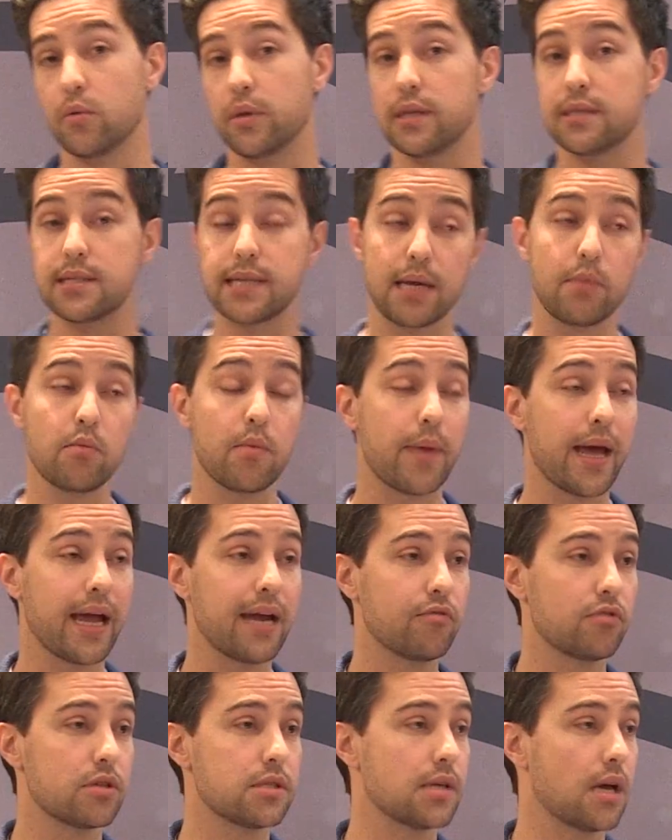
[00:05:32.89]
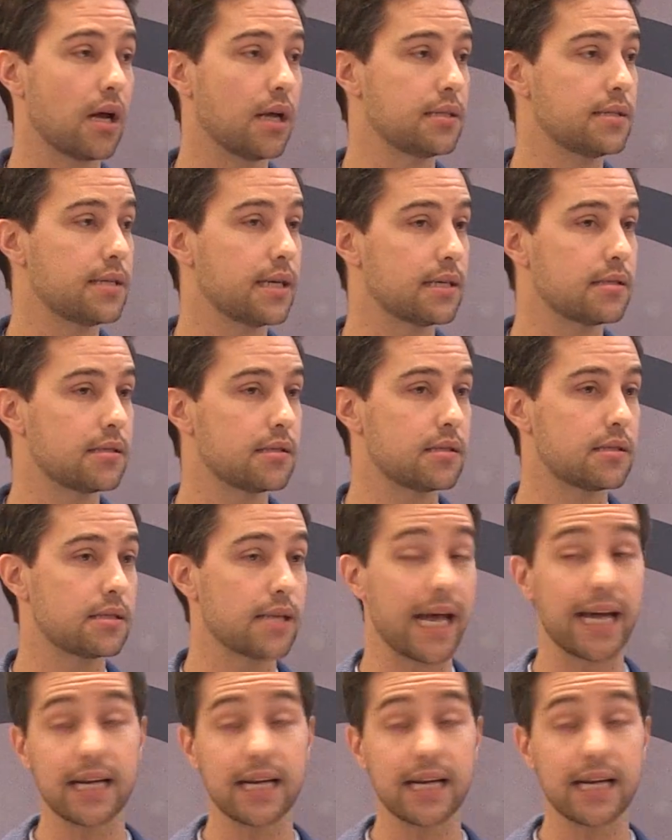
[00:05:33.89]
with a team of behavioural scientists,